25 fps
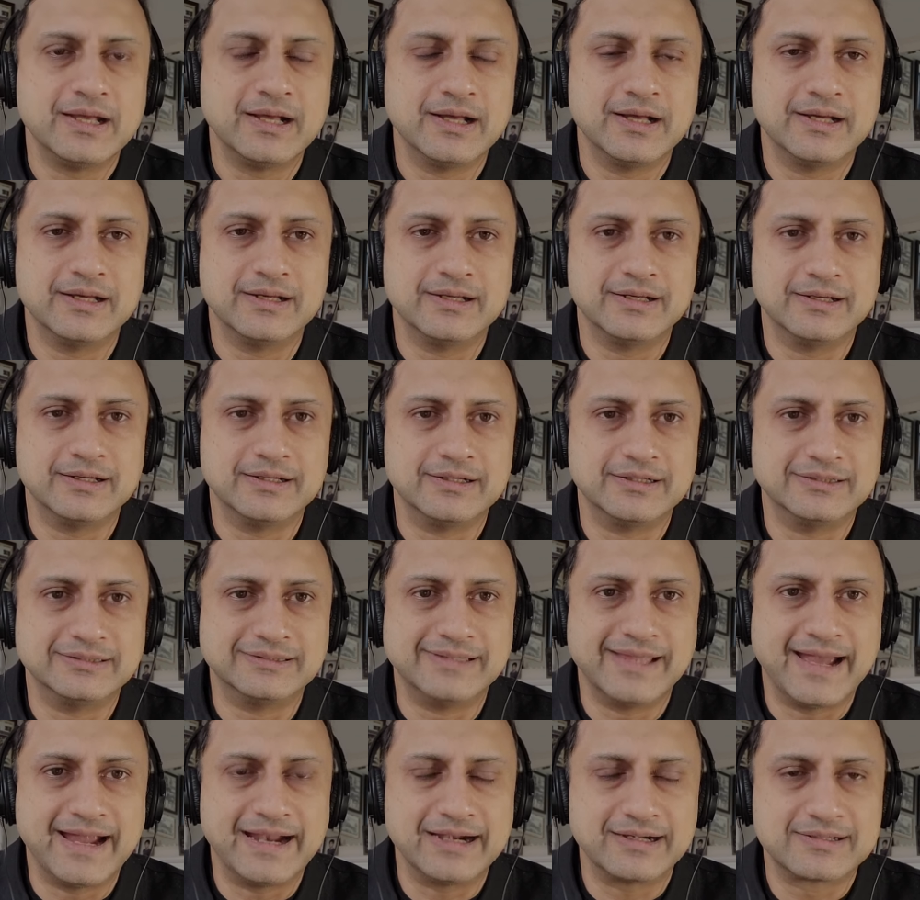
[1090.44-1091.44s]
uh,
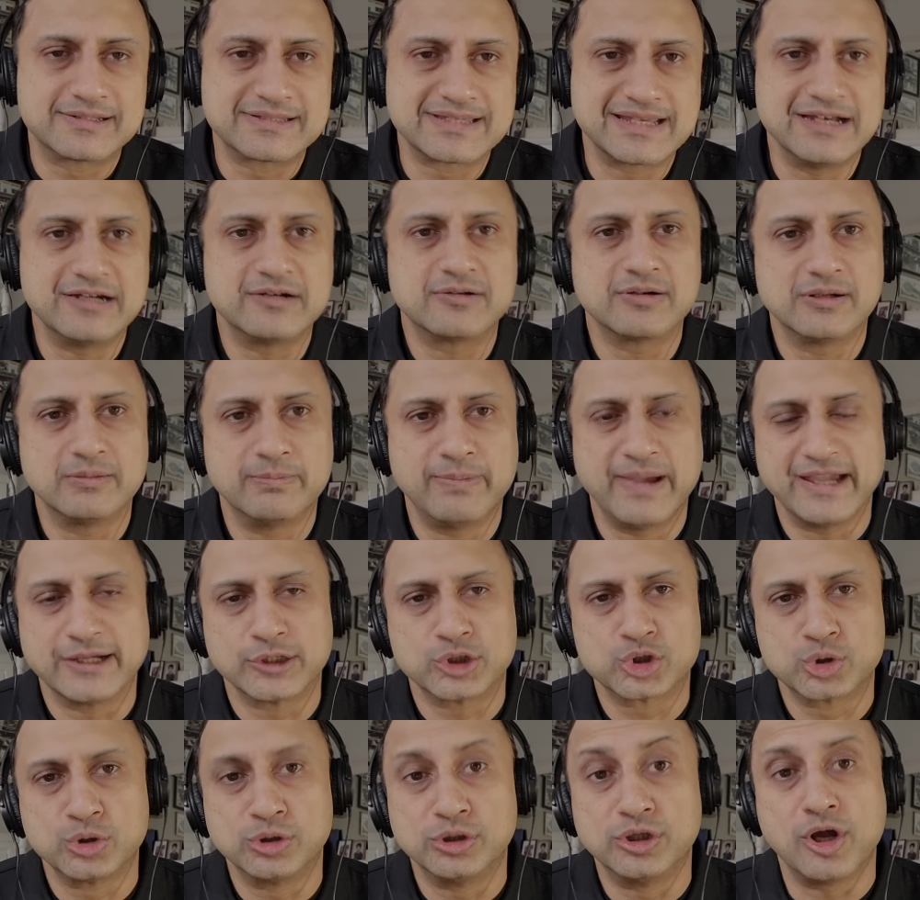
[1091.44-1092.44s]
that central
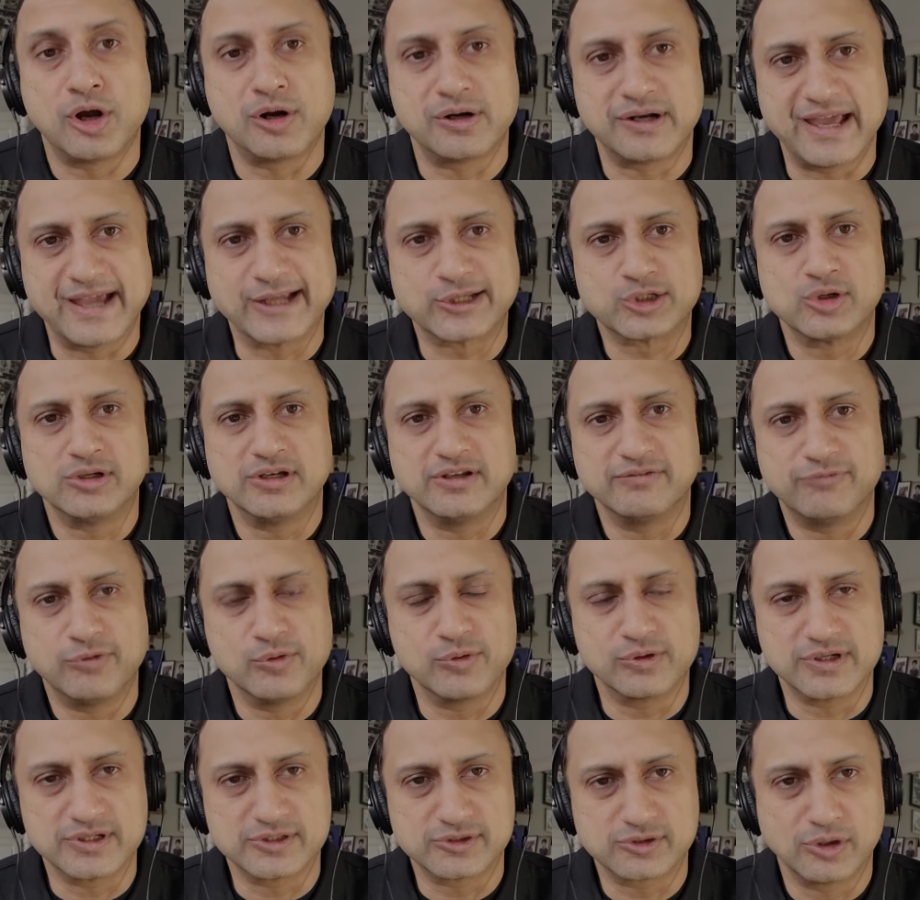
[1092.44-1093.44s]
banks should not actually
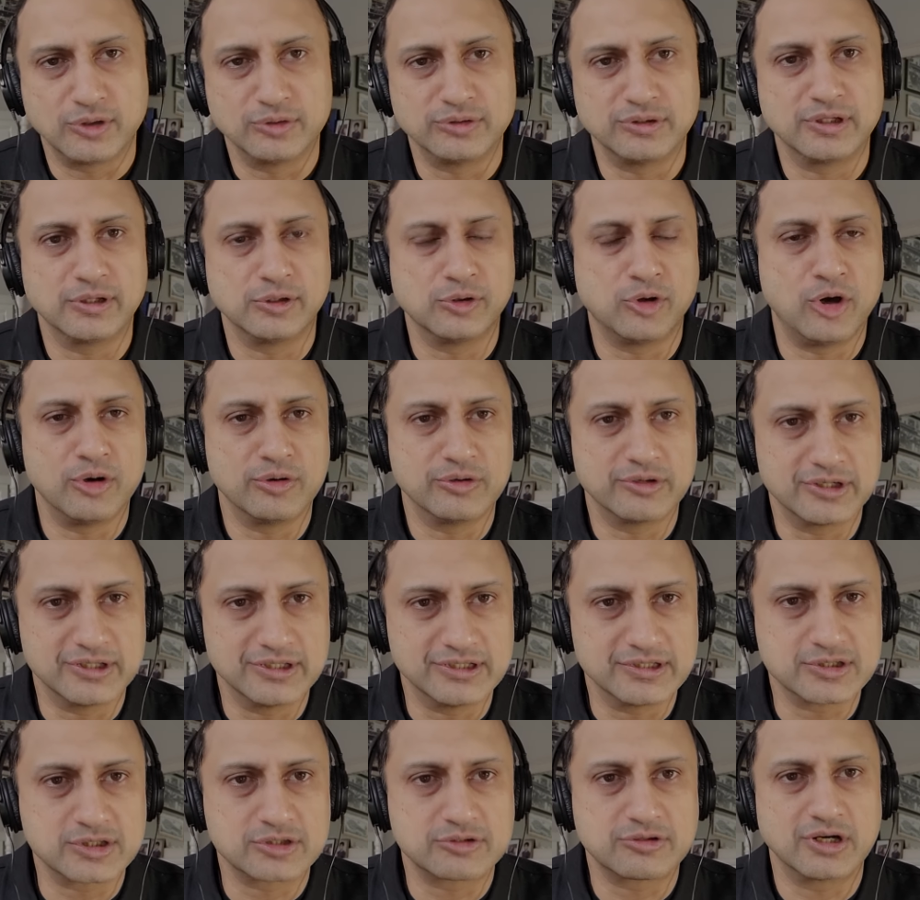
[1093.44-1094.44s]
focus on the
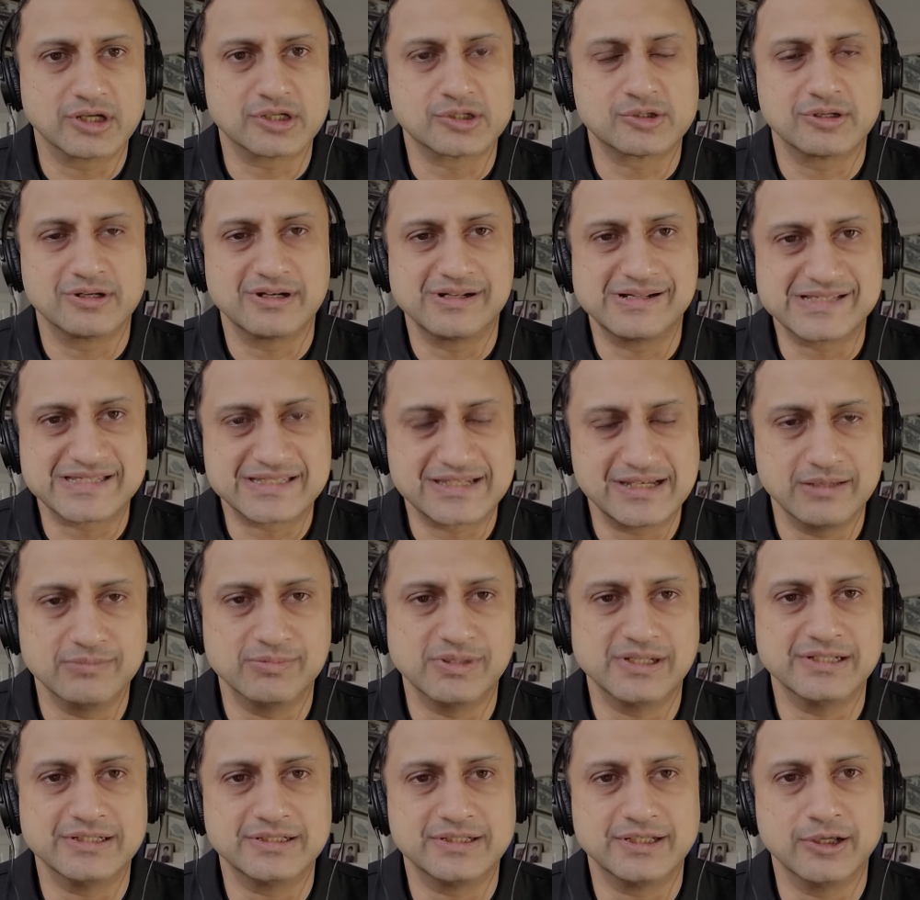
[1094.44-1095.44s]
long-run structural
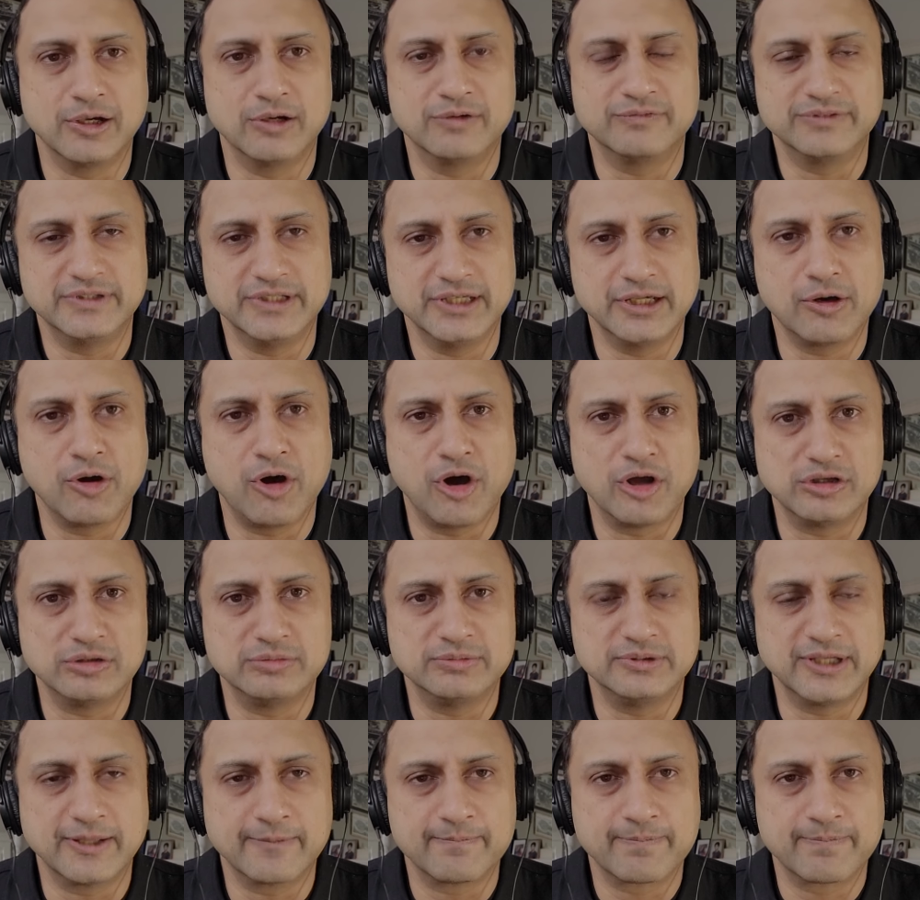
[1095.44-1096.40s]
stability of the economy.